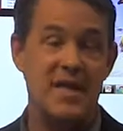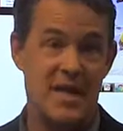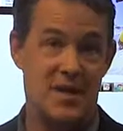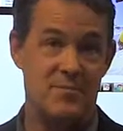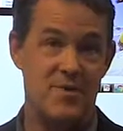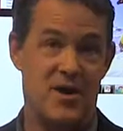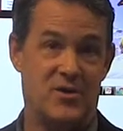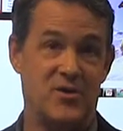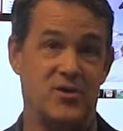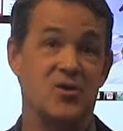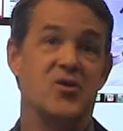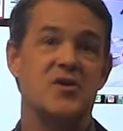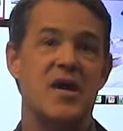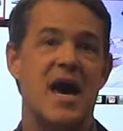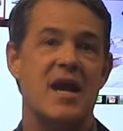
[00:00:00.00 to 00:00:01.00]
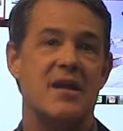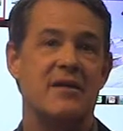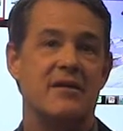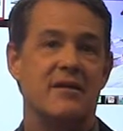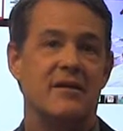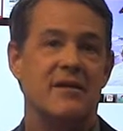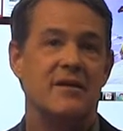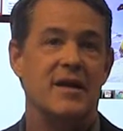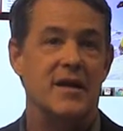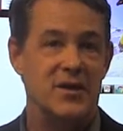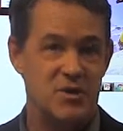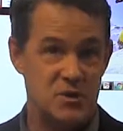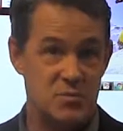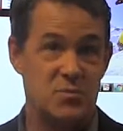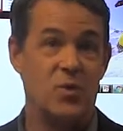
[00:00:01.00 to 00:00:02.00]
get compelled to look at it and
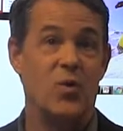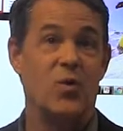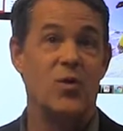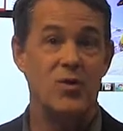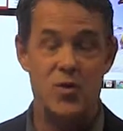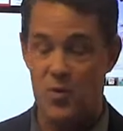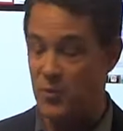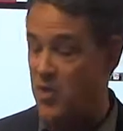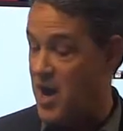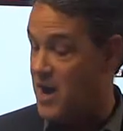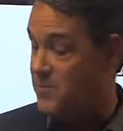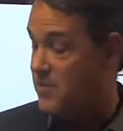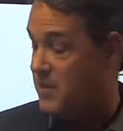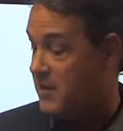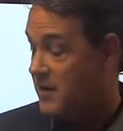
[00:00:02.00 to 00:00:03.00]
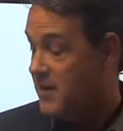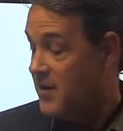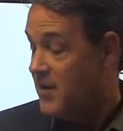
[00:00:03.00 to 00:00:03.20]
explore your property.